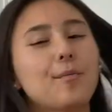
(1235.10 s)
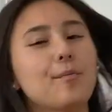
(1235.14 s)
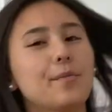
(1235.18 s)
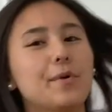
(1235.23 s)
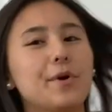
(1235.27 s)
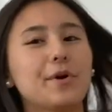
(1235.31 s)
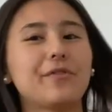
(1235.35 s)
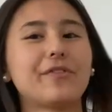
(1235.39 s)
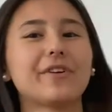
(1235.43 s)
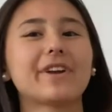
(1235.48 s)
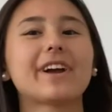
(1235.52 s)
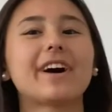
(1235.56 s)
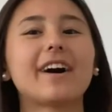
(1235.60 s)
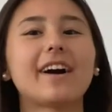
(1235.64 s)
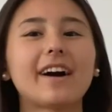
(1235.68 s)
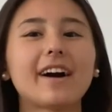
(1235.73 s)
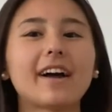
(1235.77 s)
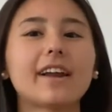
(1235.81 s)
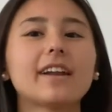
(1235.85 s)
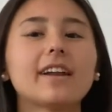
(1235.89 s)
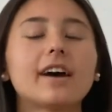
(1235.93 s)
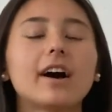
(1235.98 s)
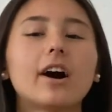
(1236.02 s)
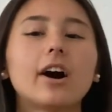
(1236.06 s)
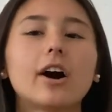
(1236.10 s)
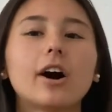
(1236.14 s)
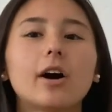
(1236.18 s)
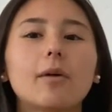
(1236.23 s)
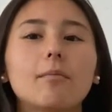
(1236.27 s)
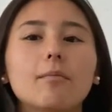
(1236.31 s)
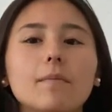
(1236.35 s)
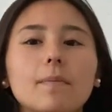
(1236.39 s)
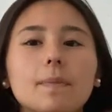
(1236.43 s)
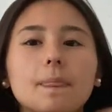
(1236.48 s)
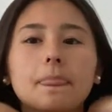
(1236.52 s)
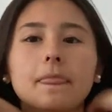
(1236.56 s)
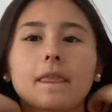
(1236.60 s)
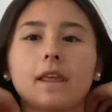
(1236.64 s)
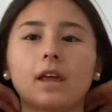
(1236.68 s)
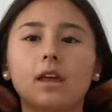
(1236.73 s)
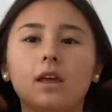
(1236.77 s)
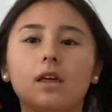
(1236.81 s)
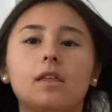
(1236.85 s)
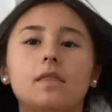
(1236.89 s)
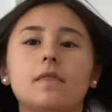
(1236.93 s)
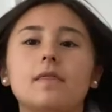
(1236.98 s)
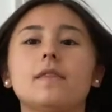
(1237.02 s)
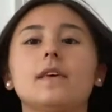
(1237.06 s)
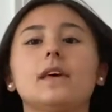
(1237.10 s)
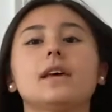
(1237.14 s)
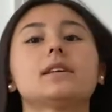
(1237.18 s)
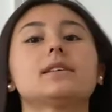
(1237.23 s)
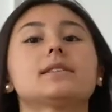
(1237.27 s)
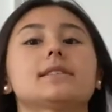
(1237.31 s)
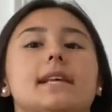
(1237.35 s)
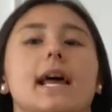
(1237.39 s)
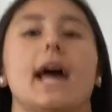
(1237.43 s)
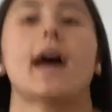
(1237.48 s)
moving on, um, this